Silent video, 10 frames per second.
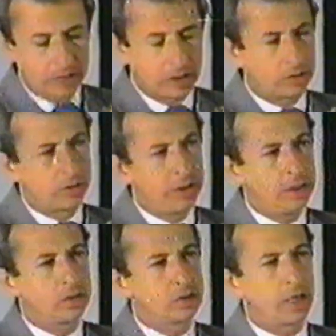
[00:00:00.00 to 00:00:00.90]
he said the
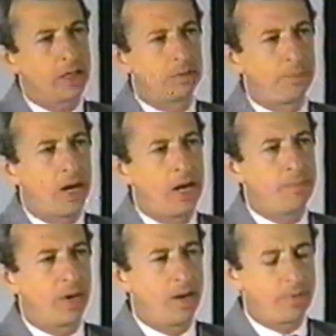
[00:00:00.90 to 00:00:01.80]
leader is like the
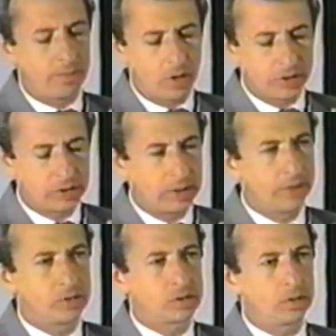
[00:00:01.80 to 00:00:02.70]
Pied Piper marching
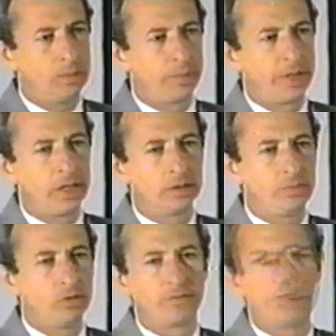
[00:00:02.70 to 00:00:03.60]
down the street playing
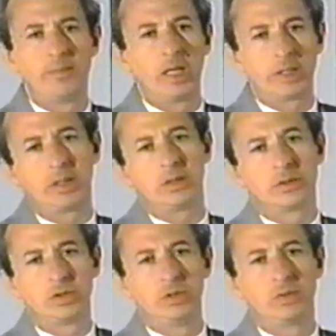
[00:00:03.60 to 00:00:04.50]
the beautiful melody,
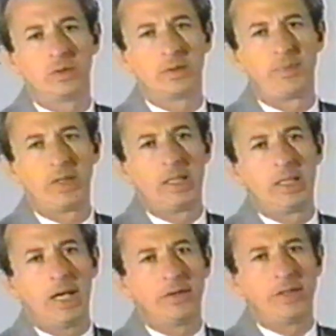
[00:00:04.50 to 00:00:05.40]
the tune.
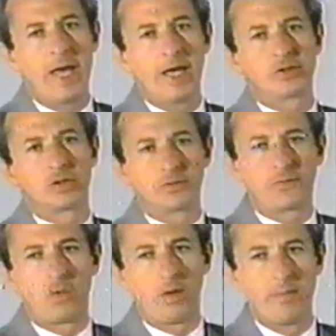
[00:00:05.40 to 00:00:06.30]
And the dancers
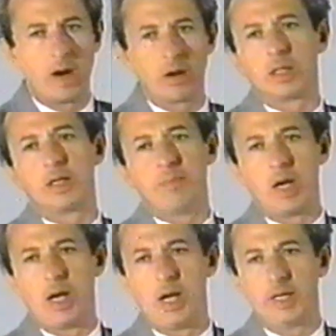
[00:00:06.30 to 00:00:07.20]
fall merrily
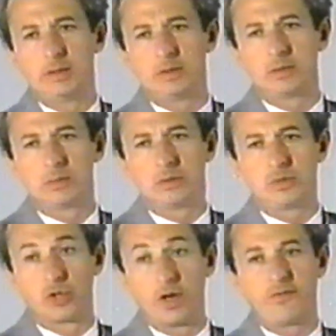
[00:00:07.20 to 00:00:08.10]
behind,
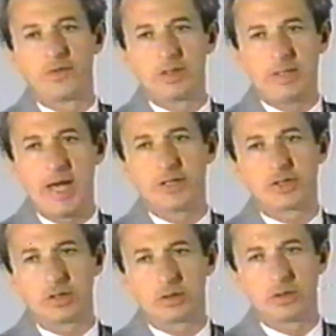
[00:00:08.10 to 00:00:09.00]
joyfully
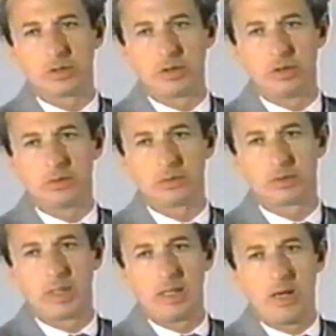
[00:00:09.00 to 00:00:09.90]
dancing to the tune.
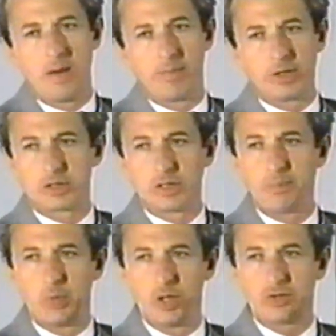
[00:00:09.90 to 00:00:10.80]
But at
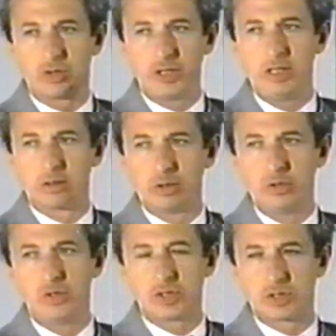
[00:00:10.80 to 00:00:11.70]
some point the leader
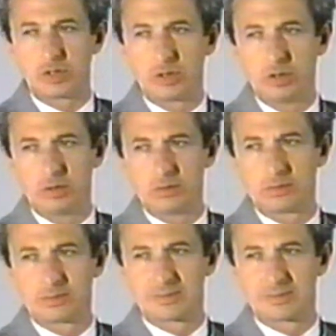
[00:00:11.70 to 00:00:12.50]
loses the tune